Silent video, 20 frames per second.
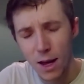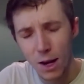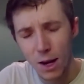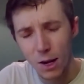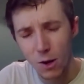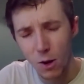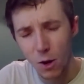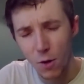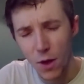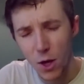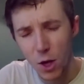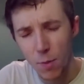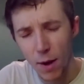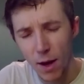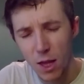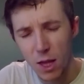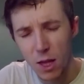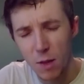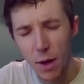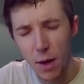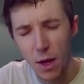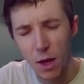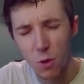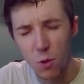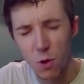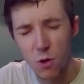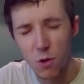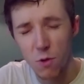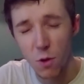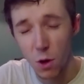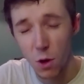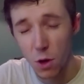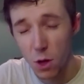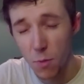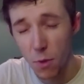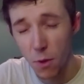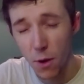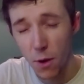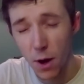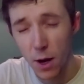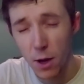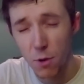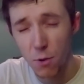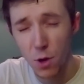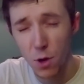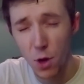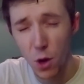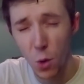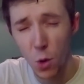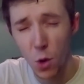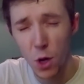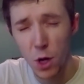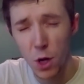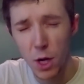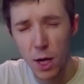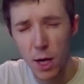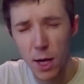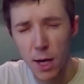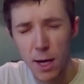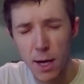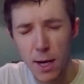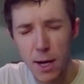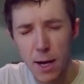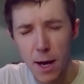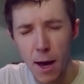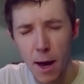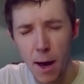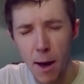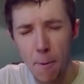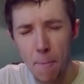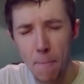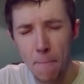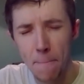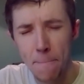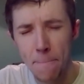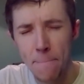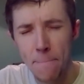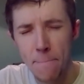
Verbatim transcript: Lord, that you might speak to us through your Spirit, through your Word. Um,